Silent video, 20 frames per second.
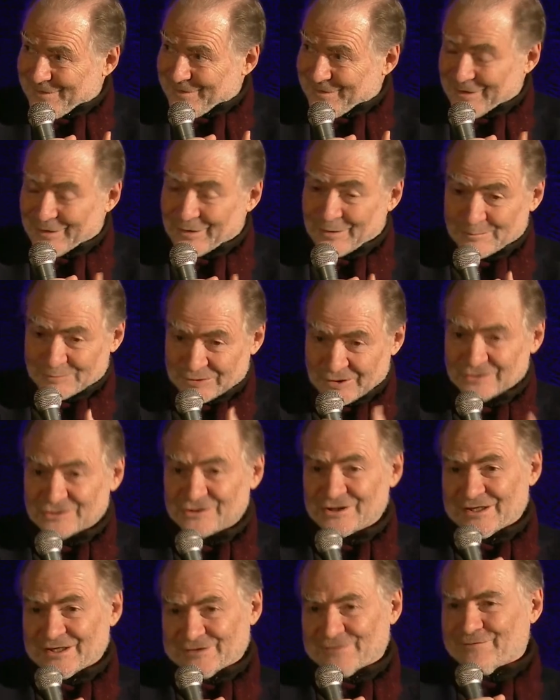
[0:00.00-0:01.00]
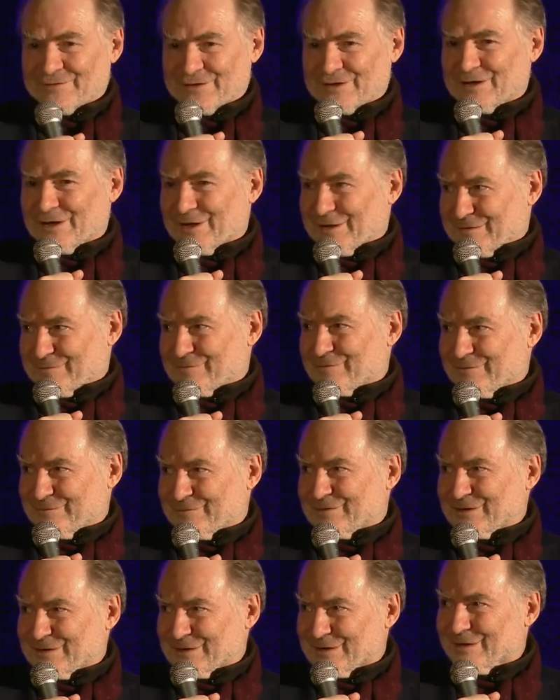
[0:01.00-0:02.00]
So the project of the last
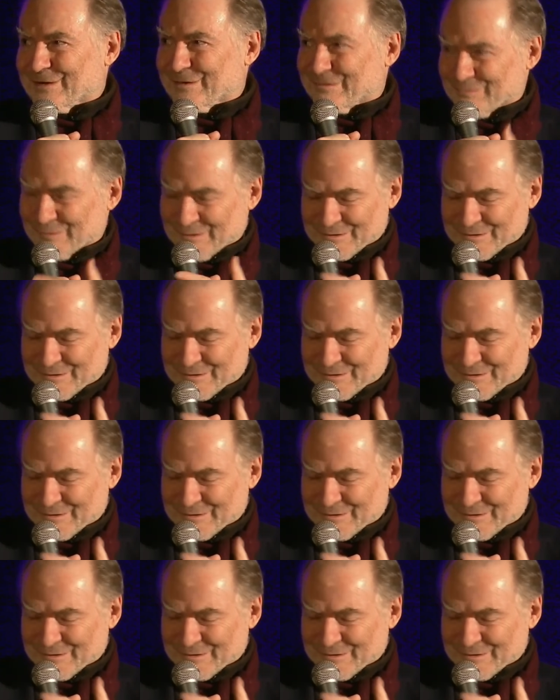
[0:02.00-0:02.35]
50 years